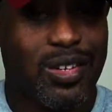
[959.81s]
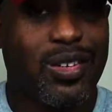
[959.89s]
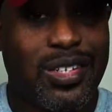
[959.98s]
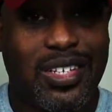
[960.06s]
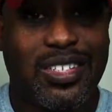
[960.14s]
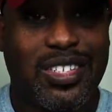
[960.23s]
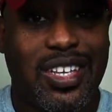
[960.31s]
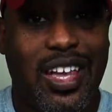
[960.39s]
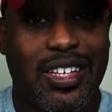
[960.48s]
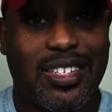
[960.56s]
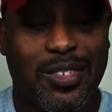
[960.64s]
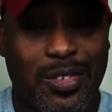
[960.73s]
only a
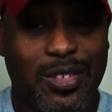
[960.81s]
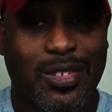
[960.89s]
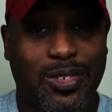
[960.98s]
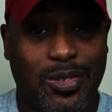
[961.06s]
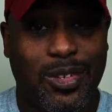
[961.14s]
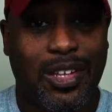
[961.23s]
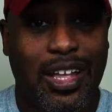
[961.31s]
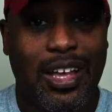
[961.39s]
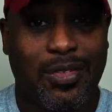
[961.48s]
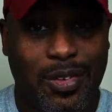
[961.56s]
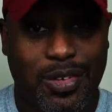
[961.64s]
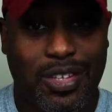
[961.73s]
test. If is real
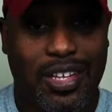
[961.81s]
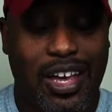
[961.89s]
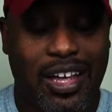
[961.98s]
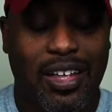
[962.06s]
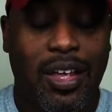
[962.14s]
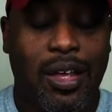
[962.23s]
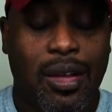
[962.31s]
life, you could die.